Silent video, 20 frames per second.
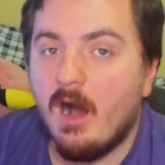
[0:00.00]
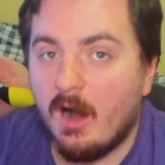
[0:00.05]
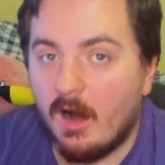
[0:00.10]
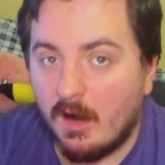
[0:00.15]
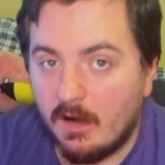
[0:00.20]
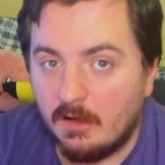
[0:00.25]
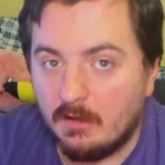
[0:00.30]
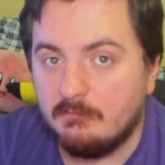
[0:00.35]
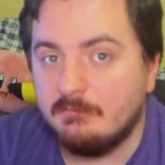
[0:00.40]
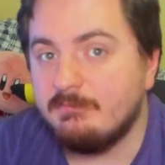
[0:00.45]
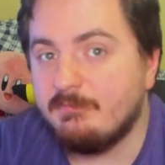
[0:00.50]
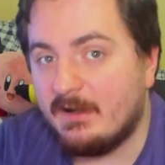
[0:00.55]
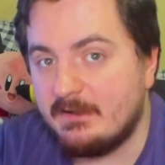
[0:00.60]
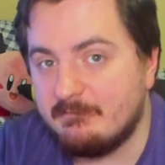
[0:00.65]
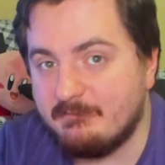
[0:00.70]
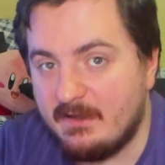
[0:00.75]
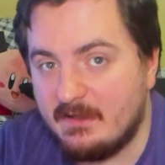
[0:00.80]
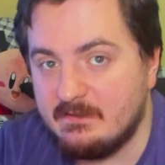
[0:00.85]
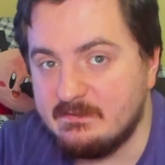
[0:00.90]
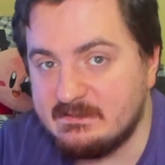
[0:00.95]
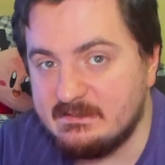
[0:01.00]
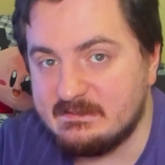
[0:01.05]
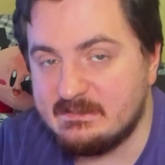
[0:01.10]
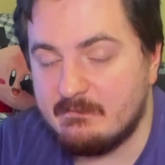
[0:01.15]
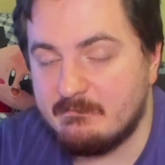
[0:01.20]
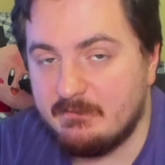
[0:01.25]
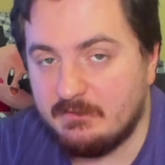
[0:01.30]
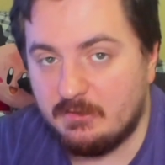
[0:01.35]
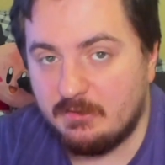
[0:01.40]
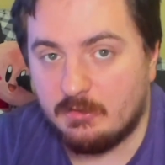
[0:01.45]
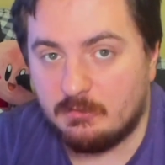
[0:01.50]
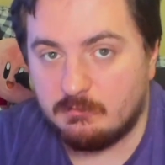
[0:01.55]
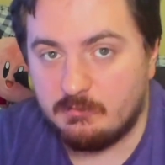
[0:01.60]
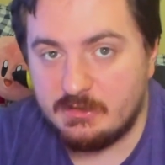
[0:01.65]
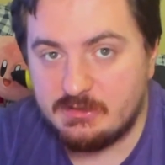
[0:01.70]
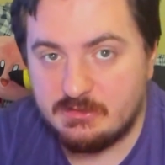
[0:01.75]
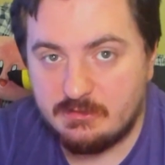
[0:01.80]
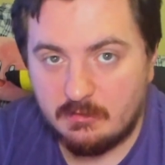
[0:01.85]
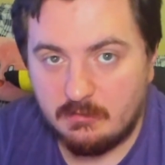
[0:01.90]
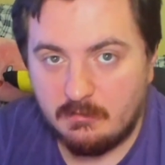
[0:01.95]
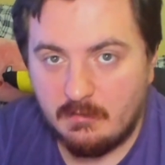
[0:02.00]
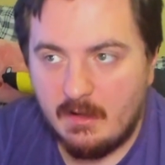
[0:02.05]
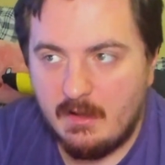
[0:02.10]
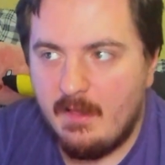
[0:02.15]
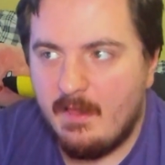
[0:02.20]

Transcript: of Final Fantasy VII, the original,